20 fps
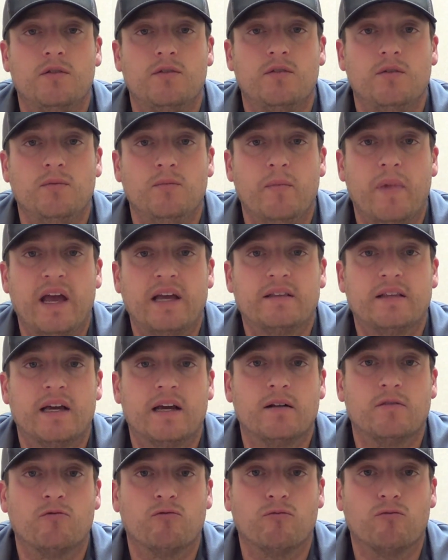to make
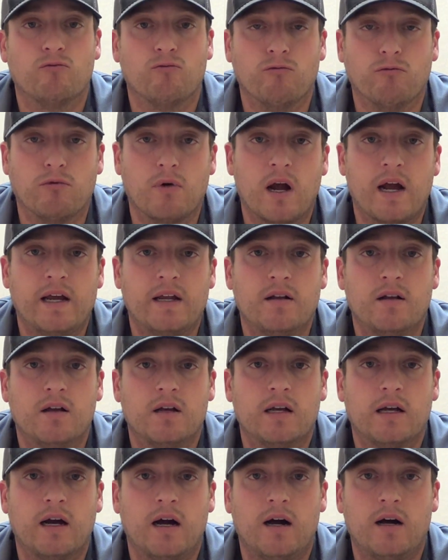that right
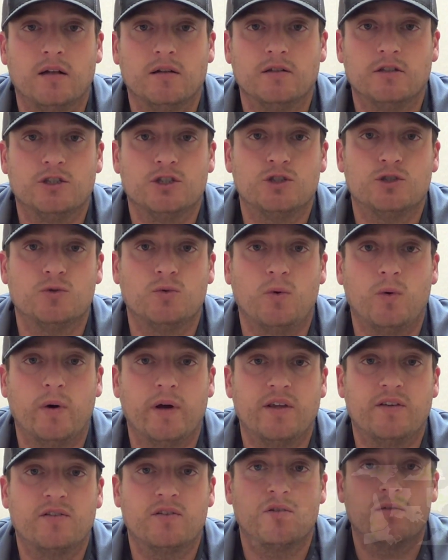college
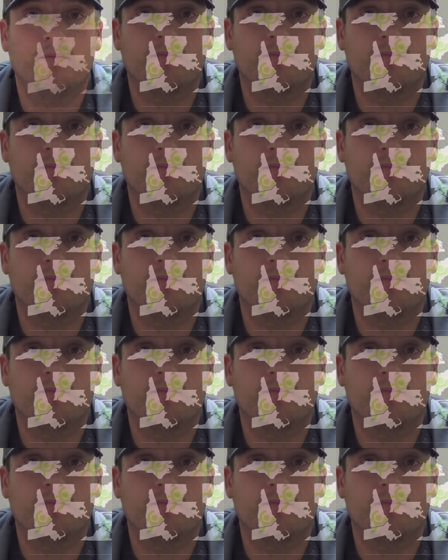choice.